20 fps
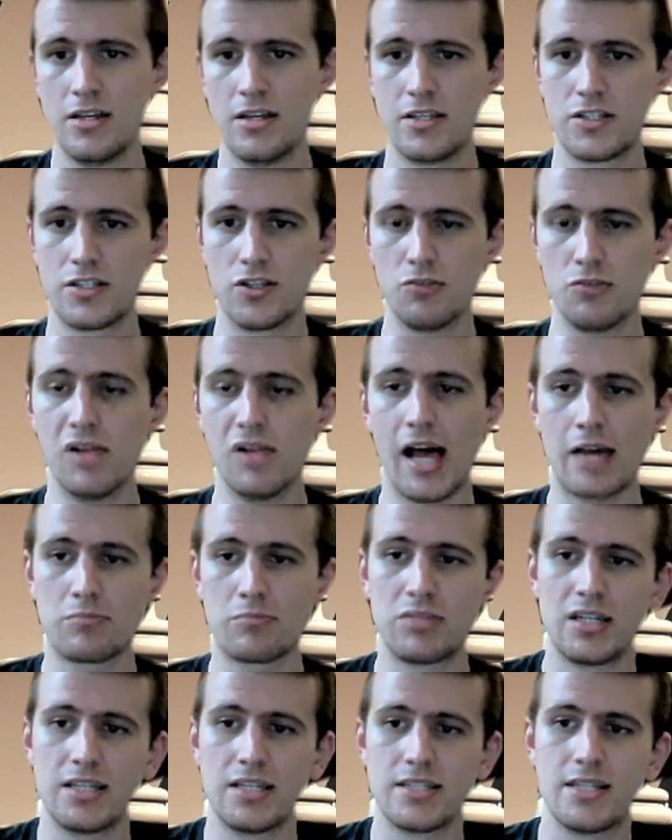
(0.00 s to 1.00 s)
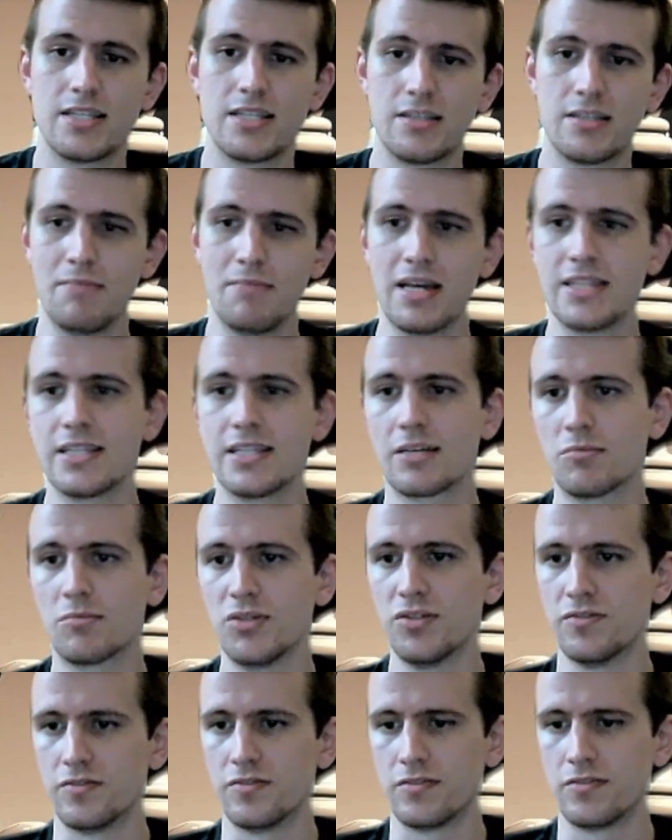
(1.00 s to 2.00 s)
So black plays this amazing
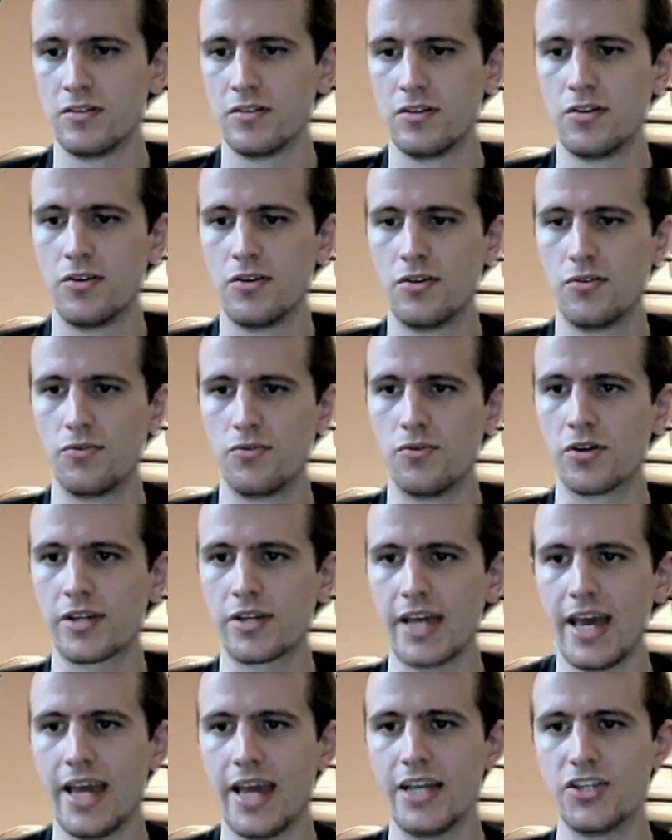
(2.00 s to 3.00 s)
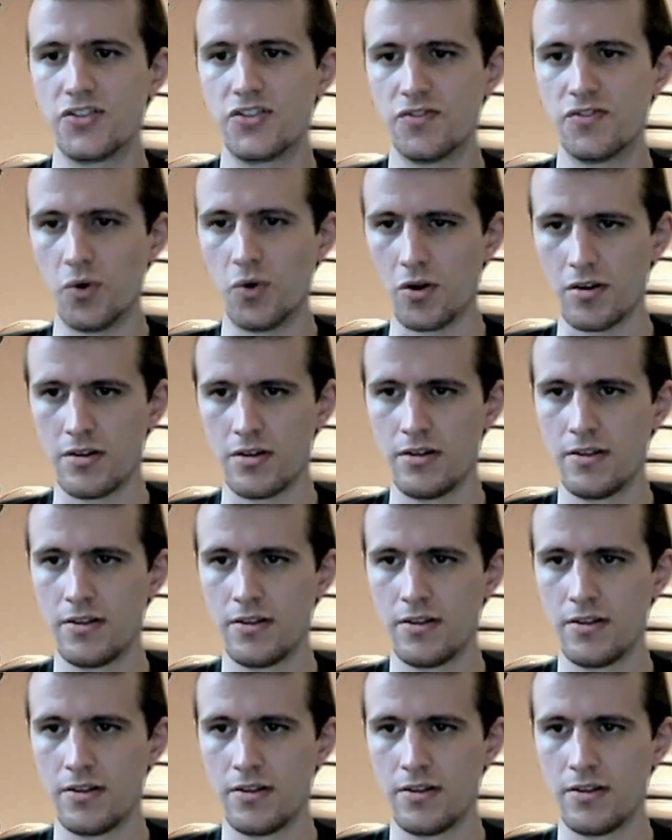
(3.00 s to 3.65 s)
move, rook h4.